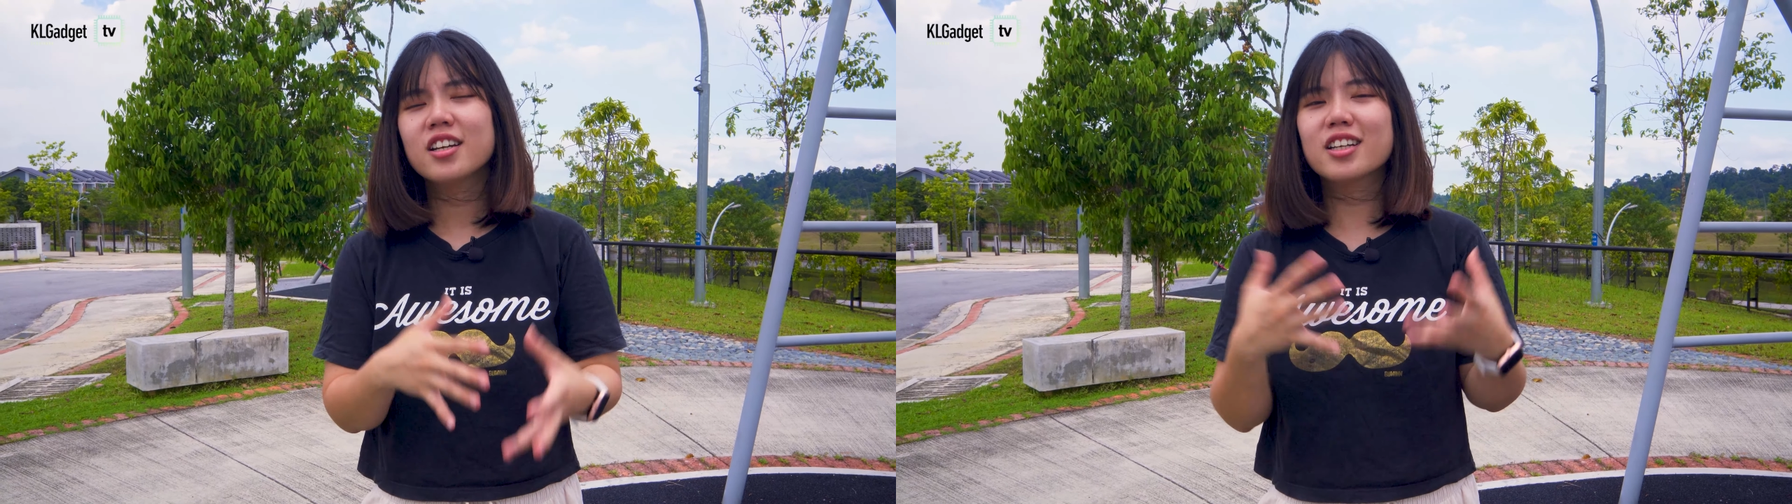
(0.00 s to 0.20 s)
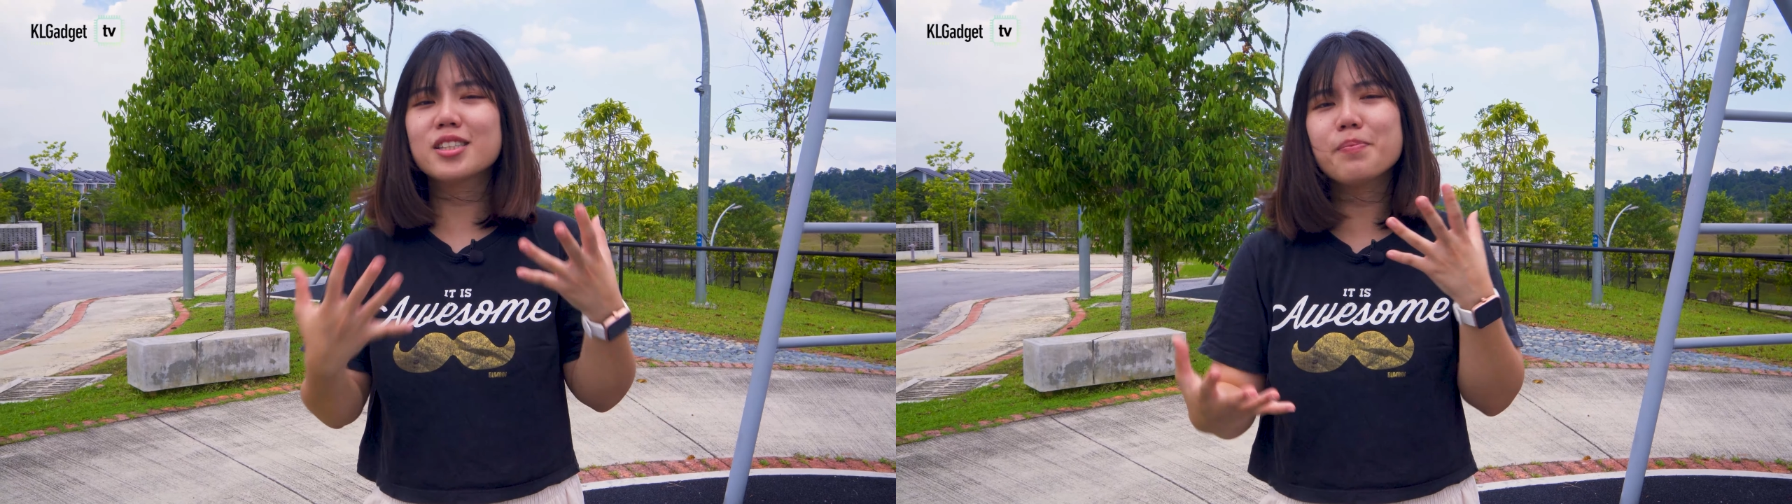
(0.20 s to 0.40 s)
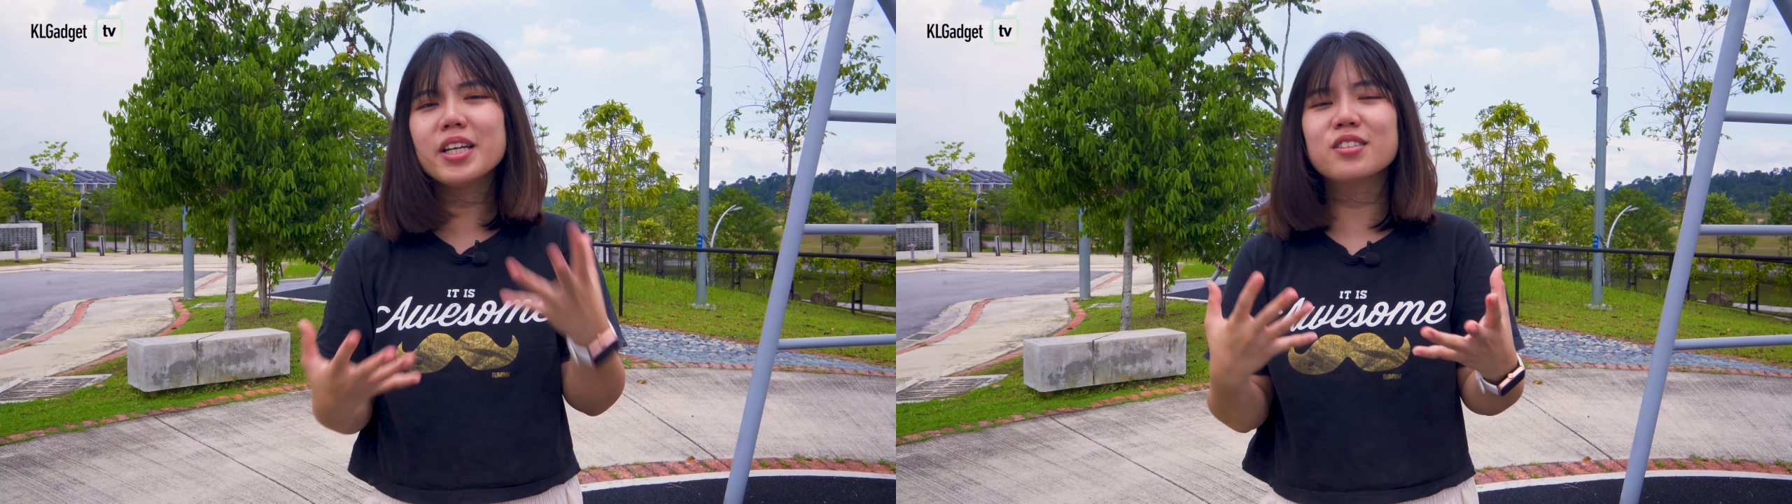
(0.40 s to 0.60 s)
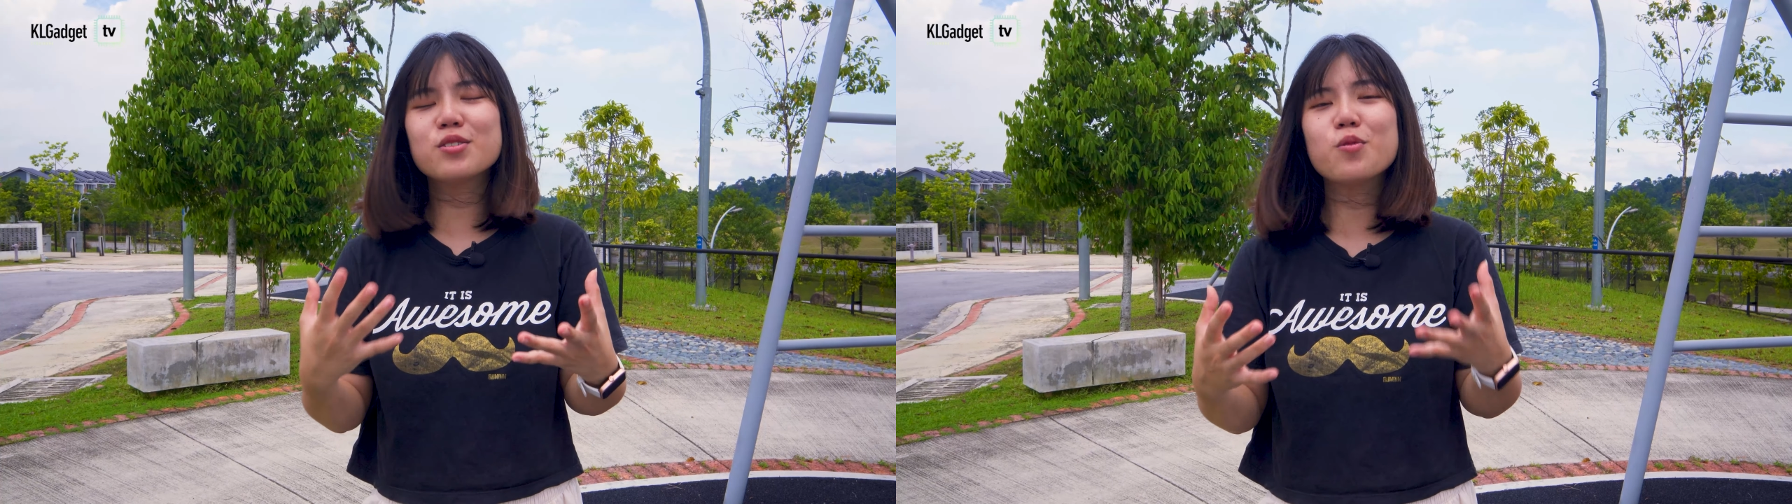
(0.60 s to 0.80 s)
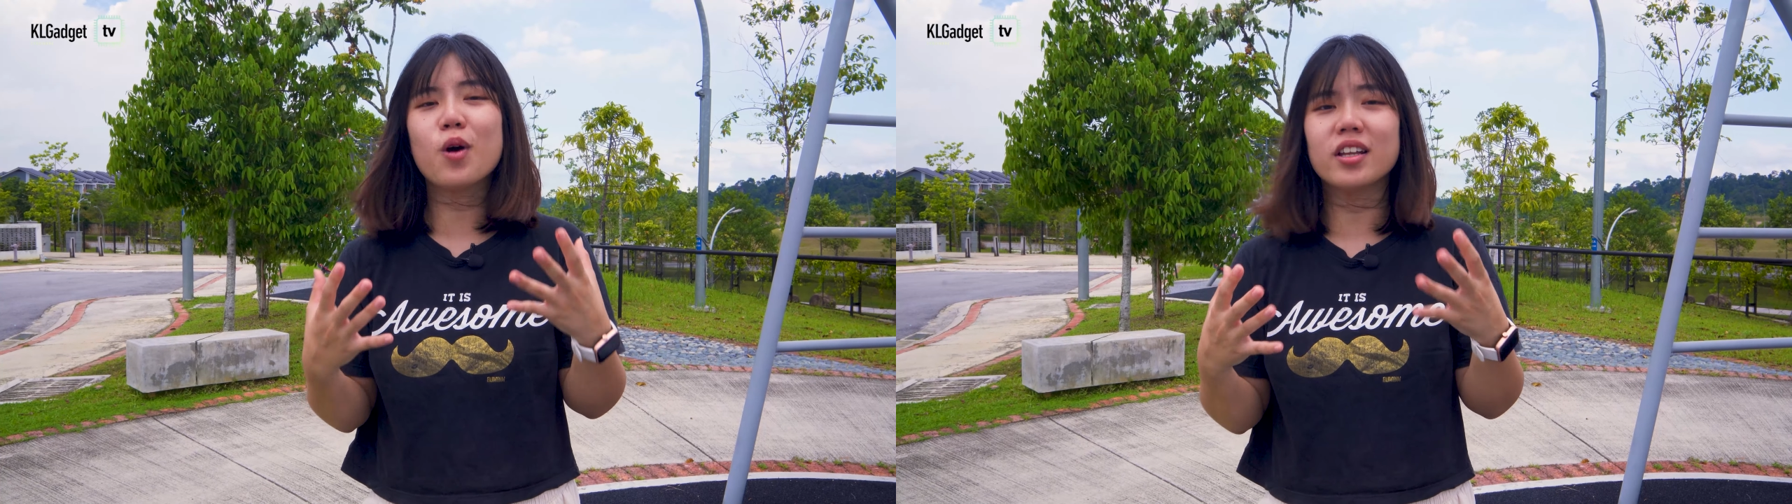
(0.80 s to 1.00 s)
because it makes
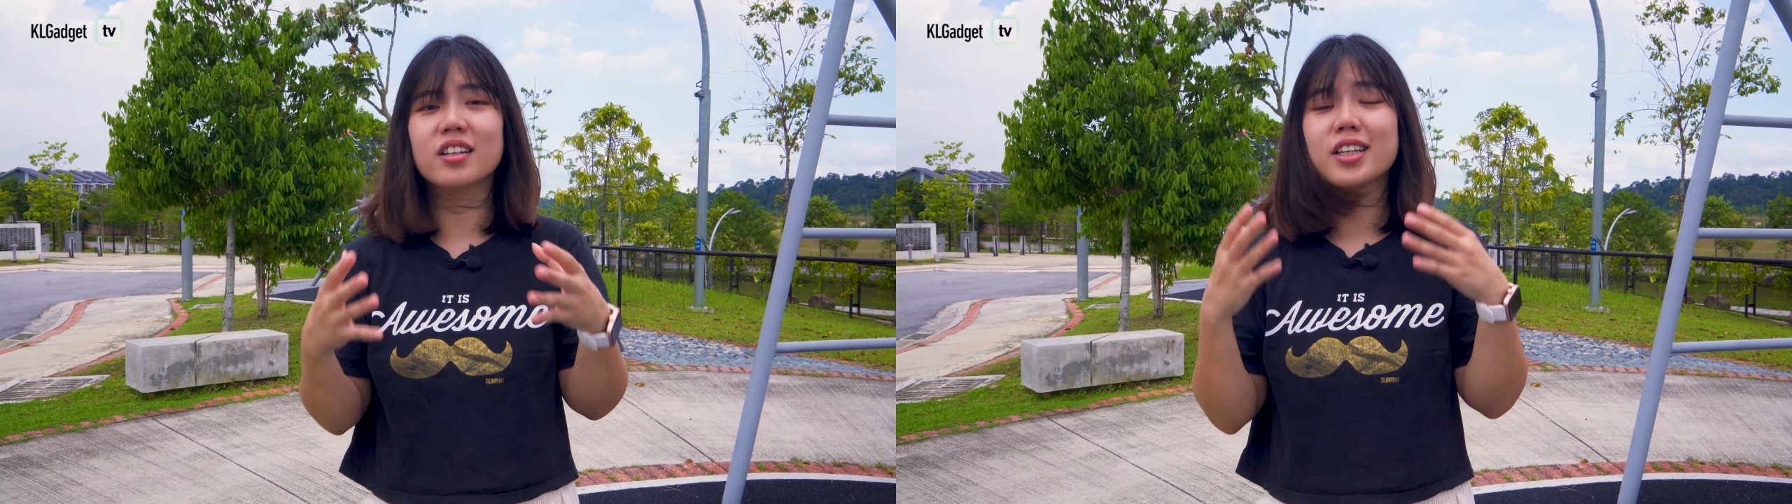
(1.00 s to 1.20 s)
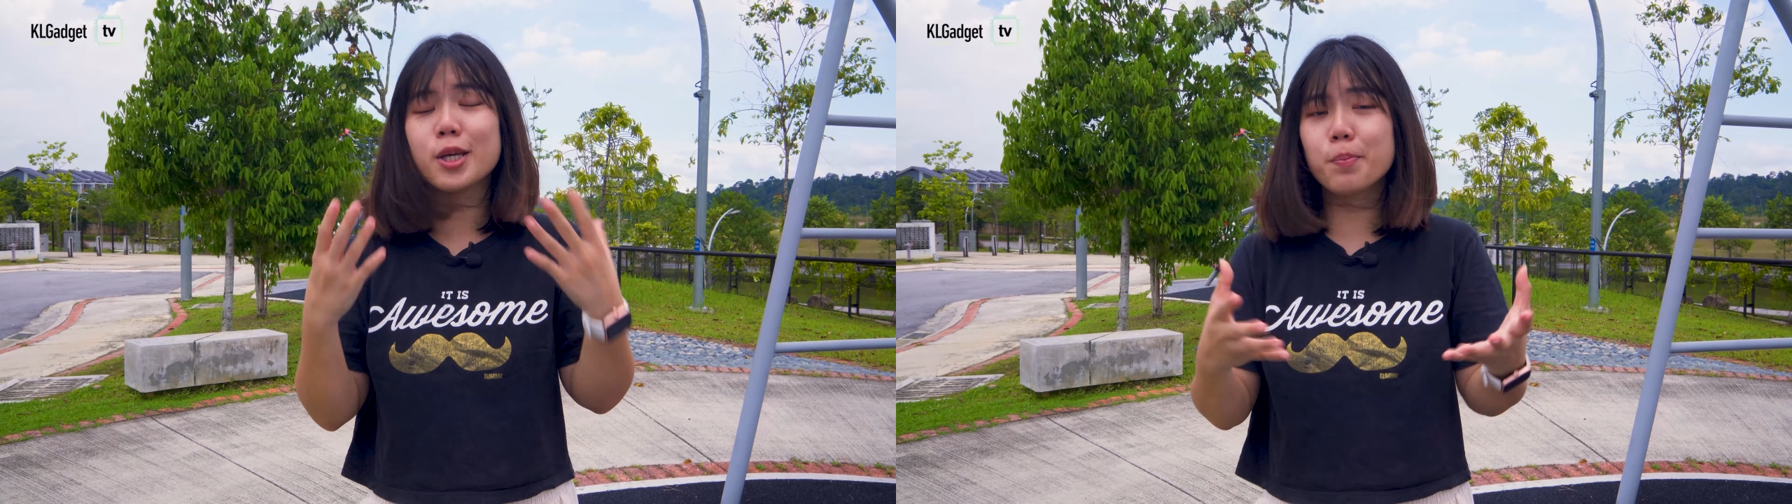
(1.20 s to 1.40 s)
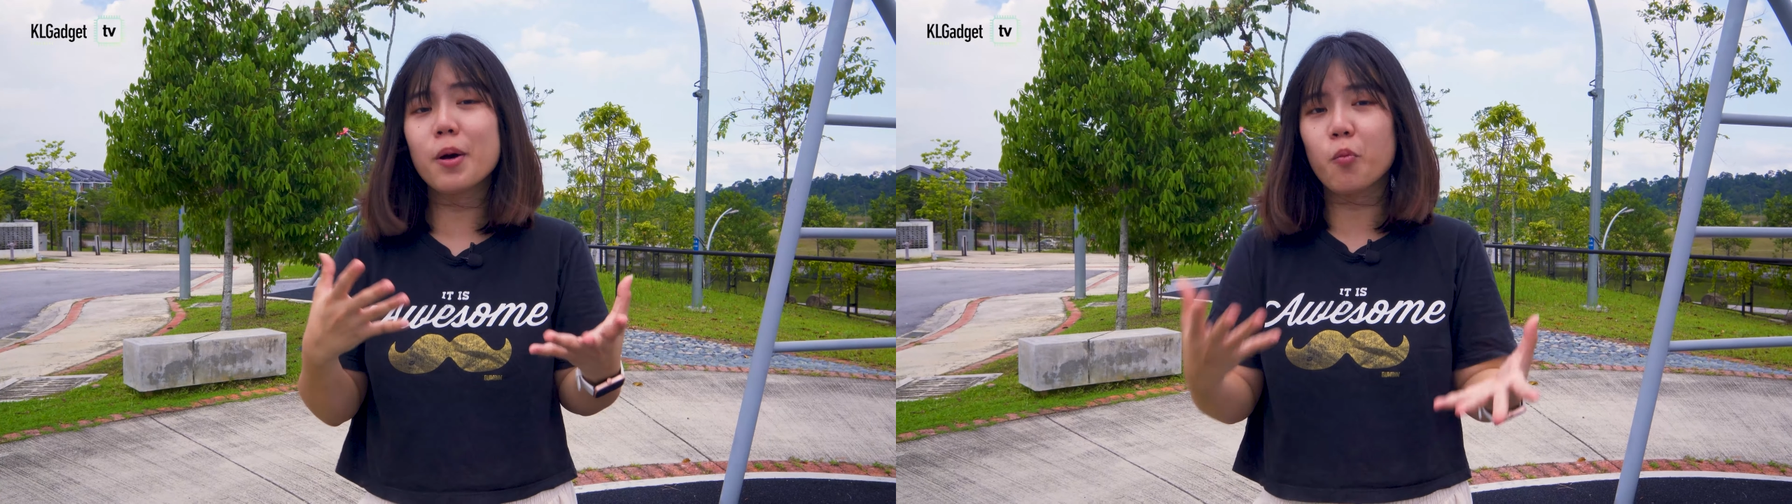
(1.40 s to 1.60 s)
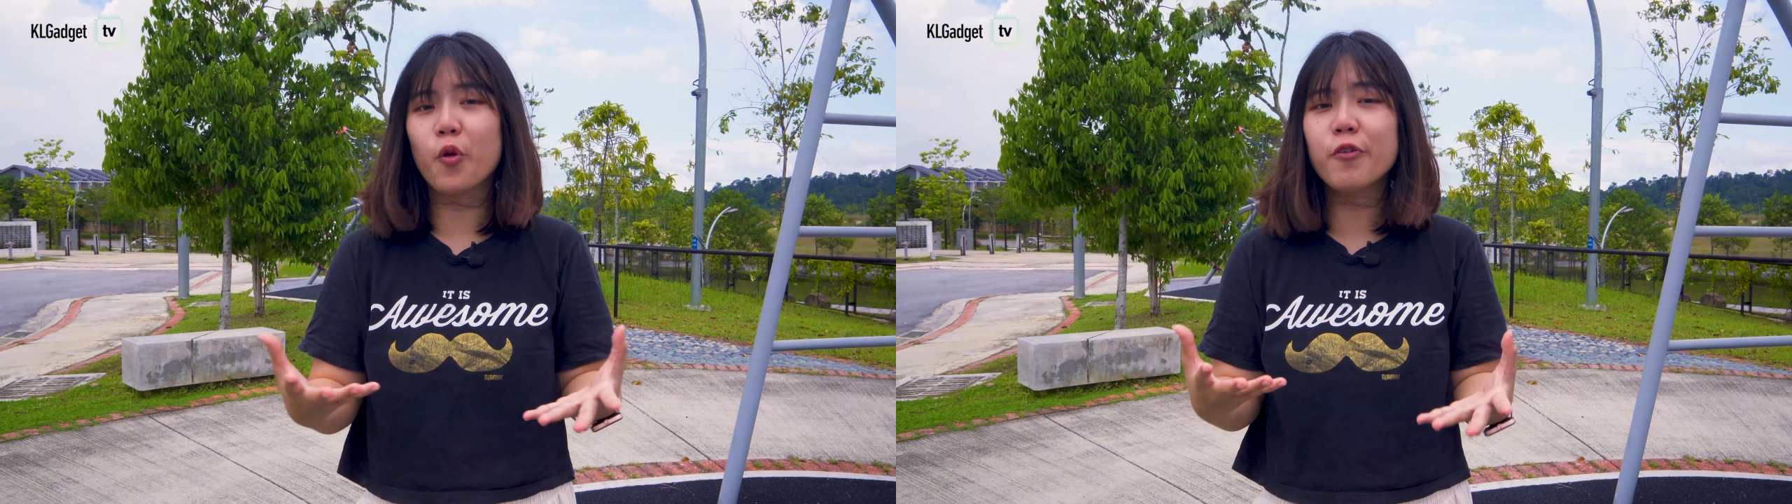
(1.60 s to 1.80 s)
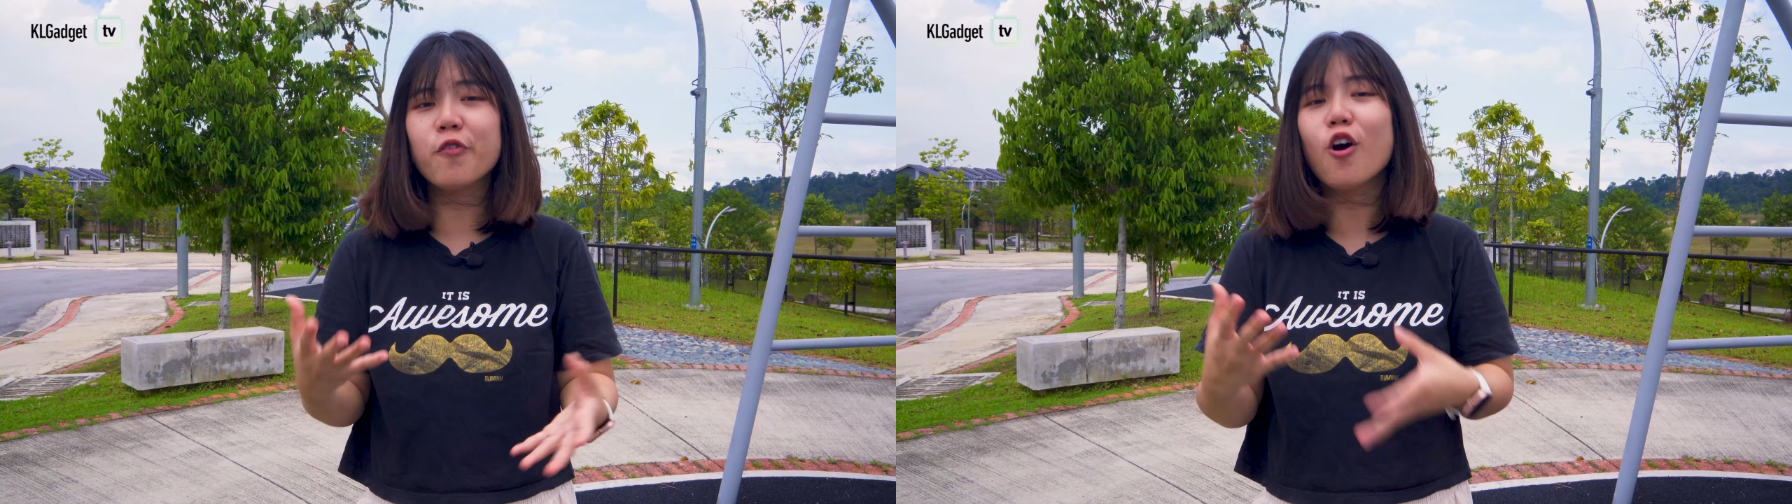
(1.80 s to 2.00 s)
you want to keep up with